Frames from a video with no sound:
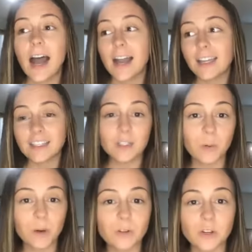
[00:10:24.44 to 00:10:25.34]
I get to
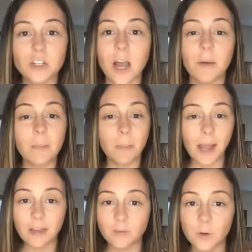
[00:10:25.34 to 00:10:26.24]
grocery shop, I'm
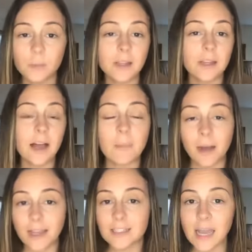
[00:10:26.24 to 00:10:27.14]
buying formula, I'm
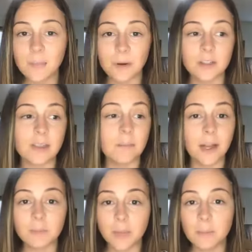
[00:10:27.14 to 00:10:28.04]
buying diapers, I'm
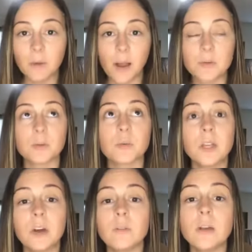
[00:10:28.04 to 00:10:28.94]
buying baby wipes, which we
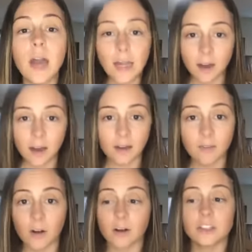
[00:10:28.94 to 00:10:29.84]
know none of
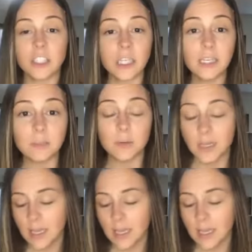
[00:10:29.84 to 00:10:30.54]
are cheap.